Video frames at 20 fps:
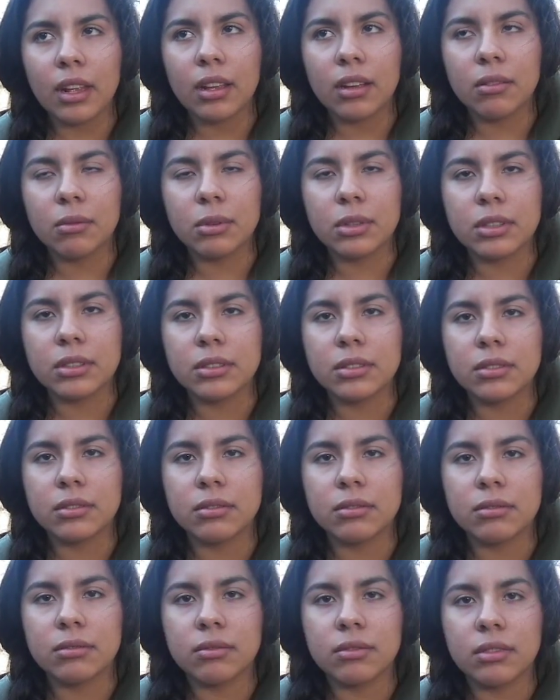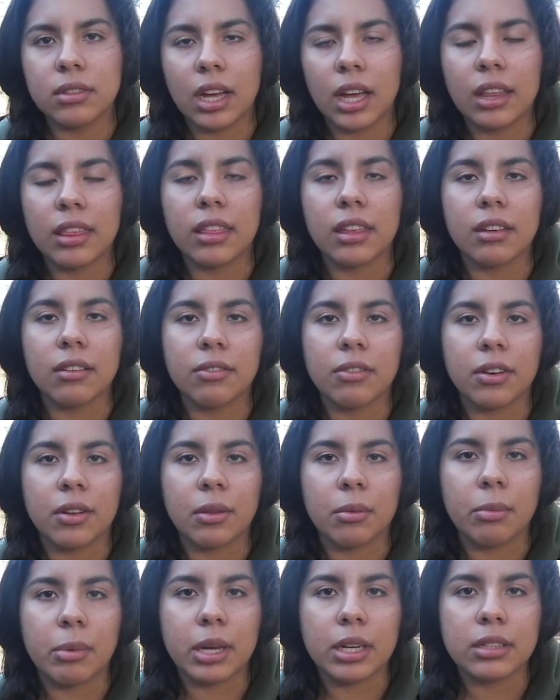was, I think, for
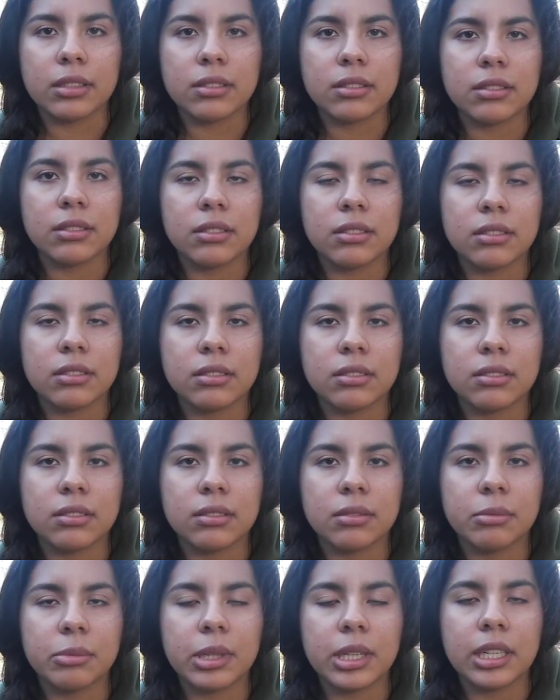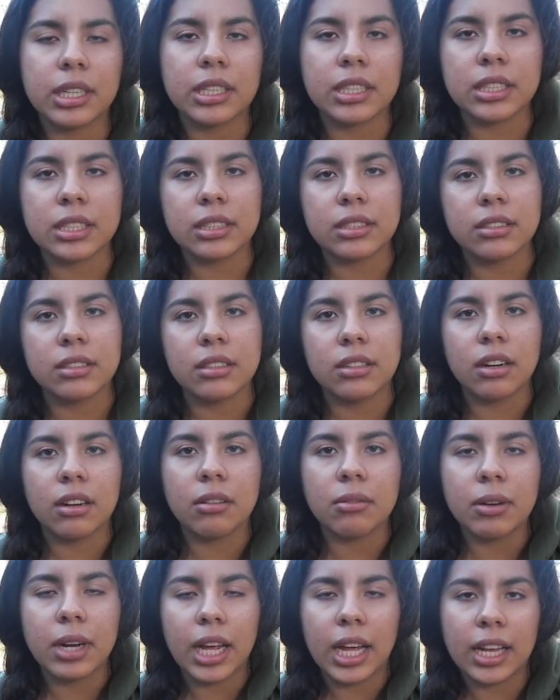the best. Because in all
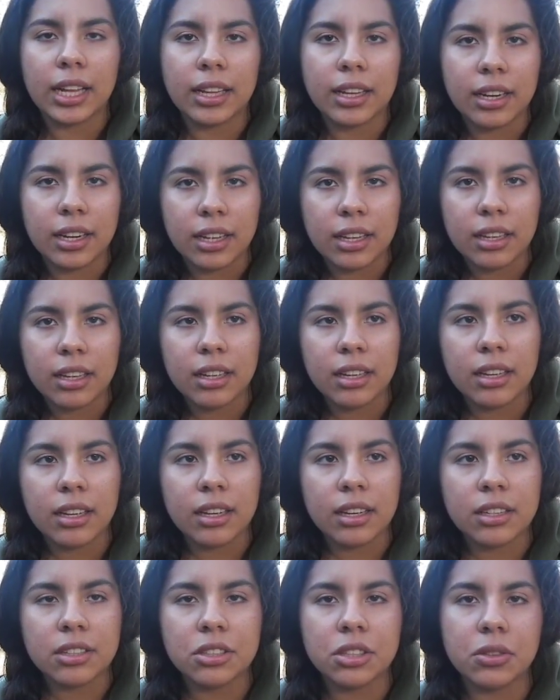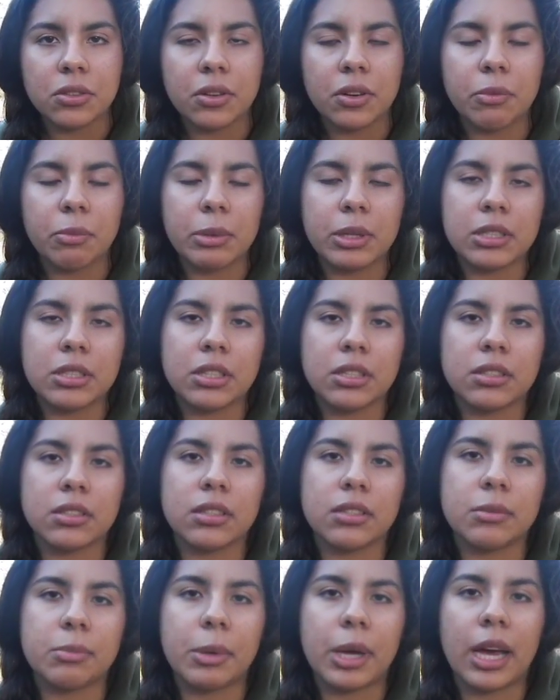reality, she would have been just
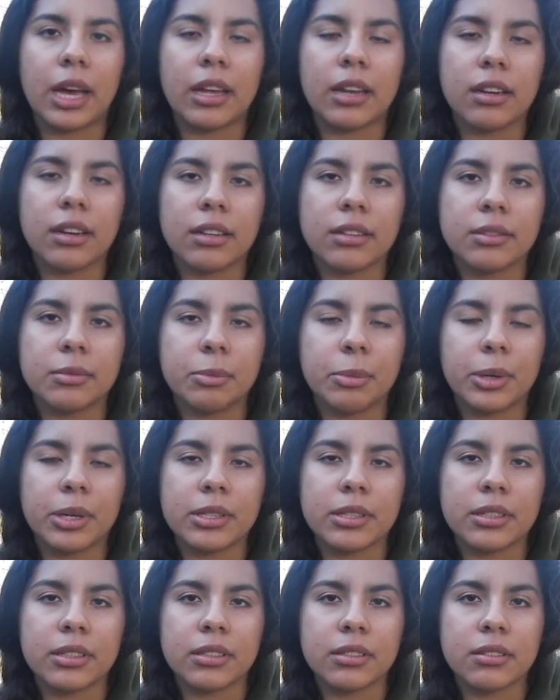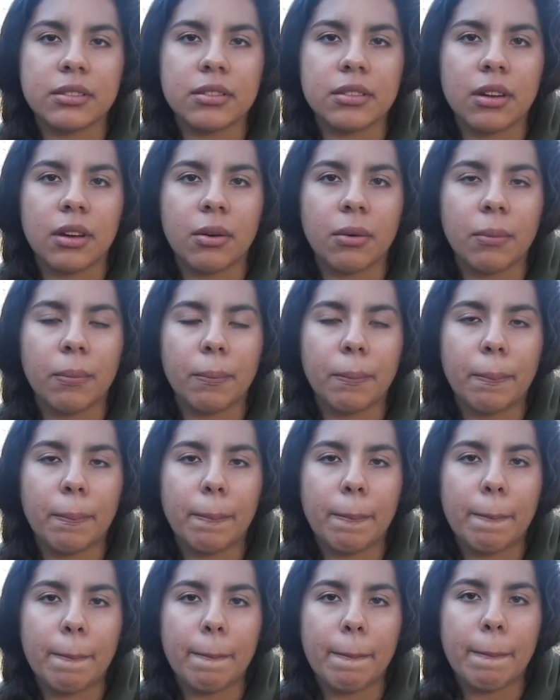as bad as President Snow.
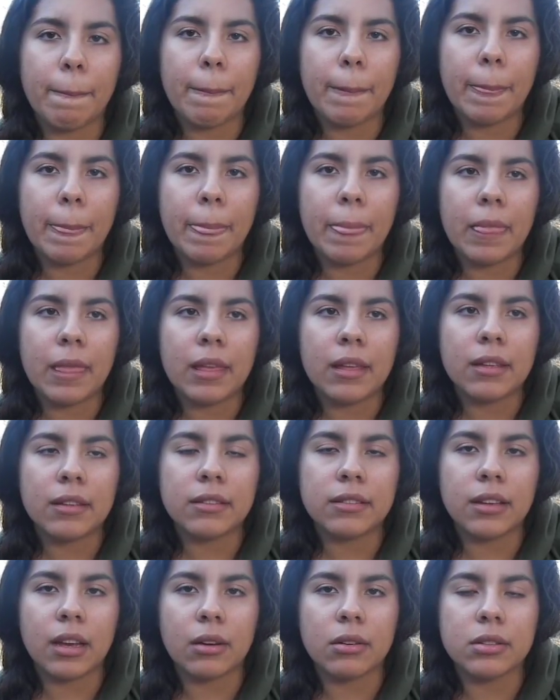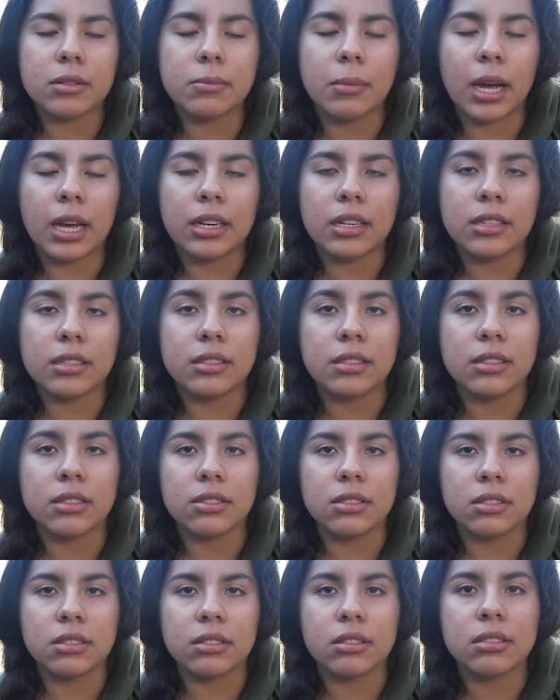That was my
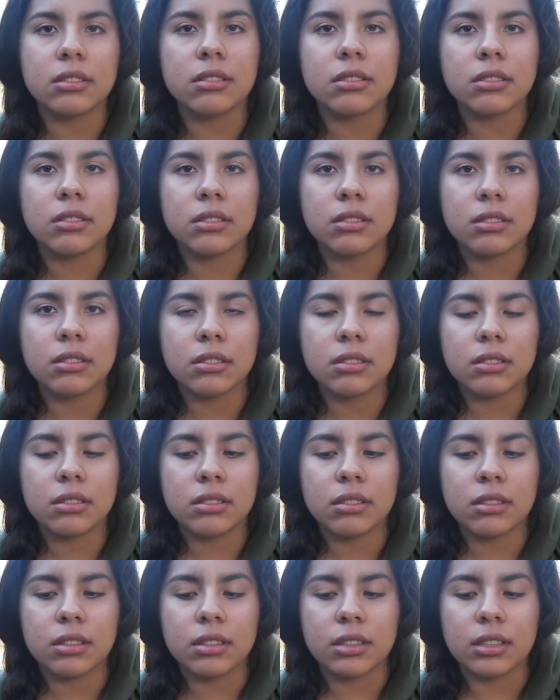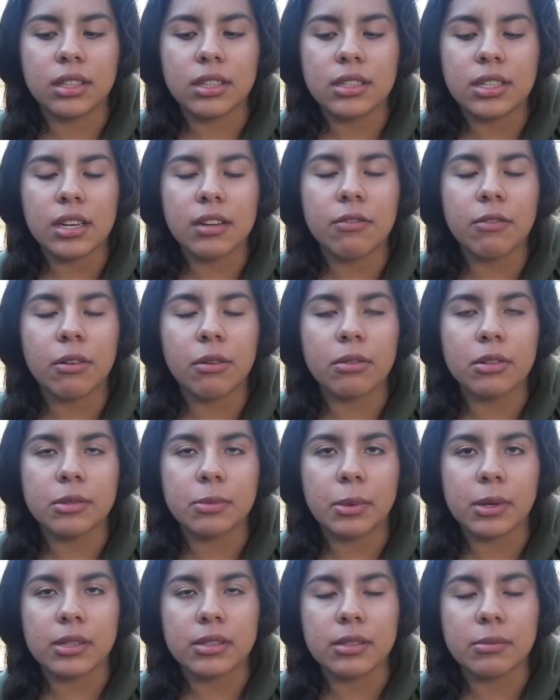decision, and I take full
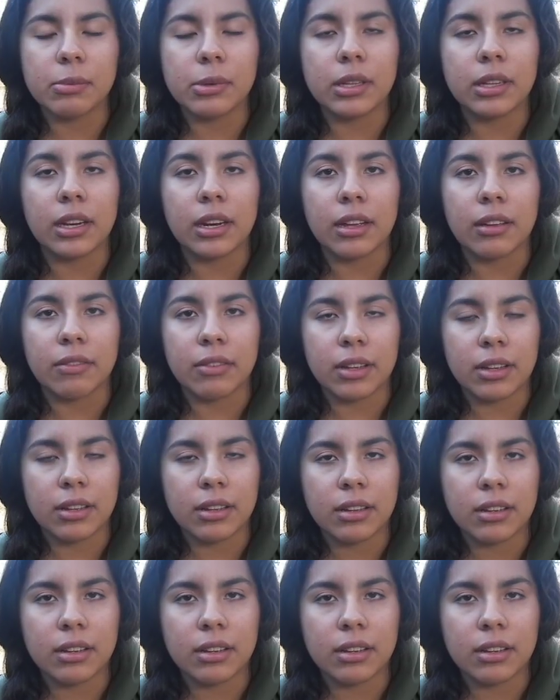responsibility of it.